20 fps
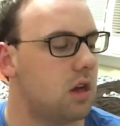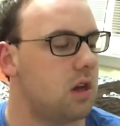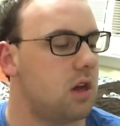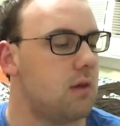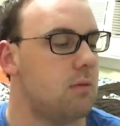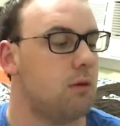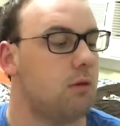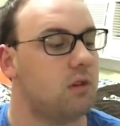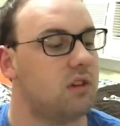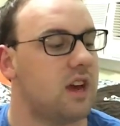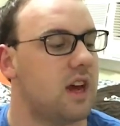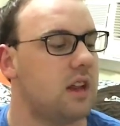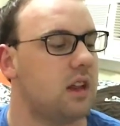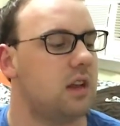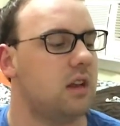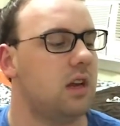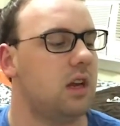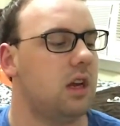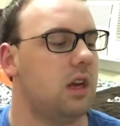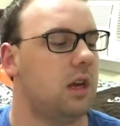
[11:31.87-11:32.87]

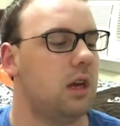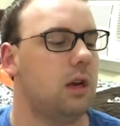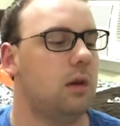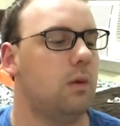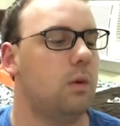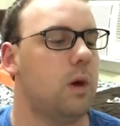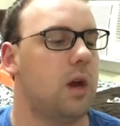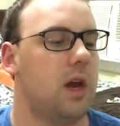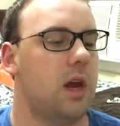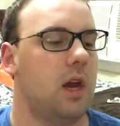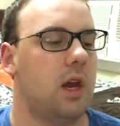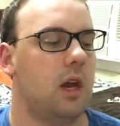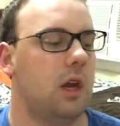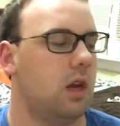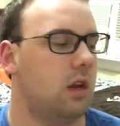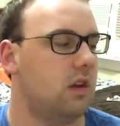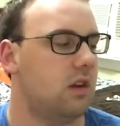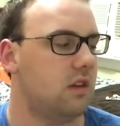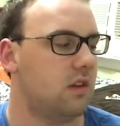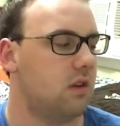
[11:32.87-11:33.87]
immortality, in a way,
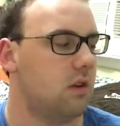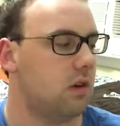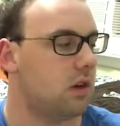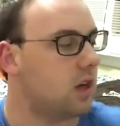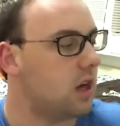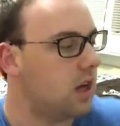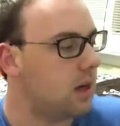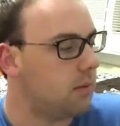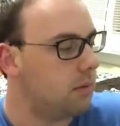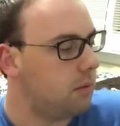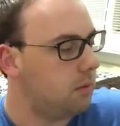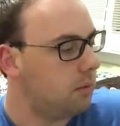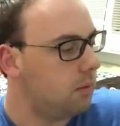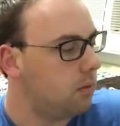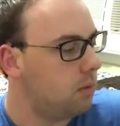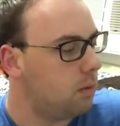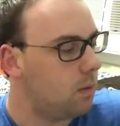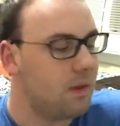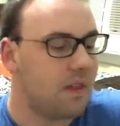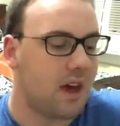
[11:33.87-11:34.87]
does not come
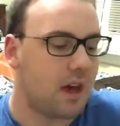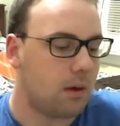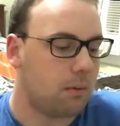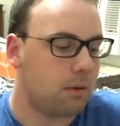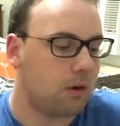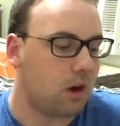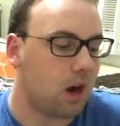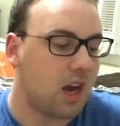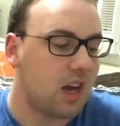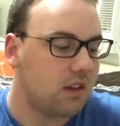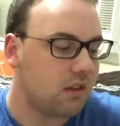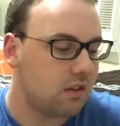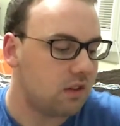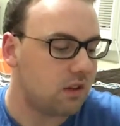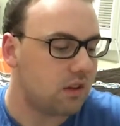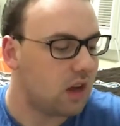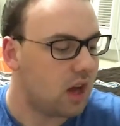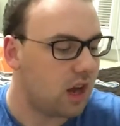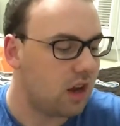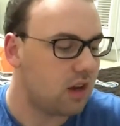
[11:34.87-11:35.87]
without a price,
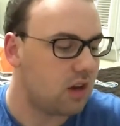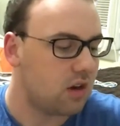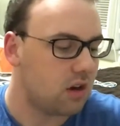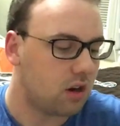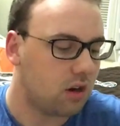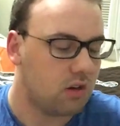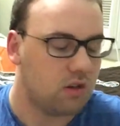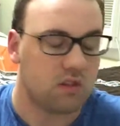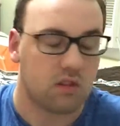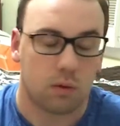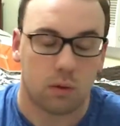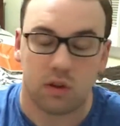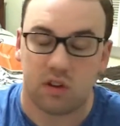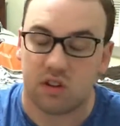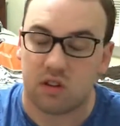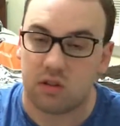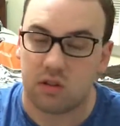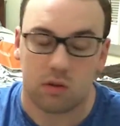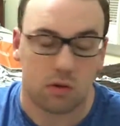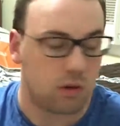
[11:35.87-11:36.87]
and there are
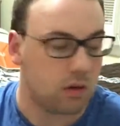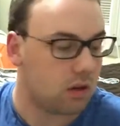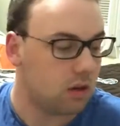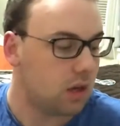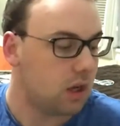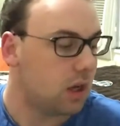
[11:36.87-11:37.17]
consequences to it.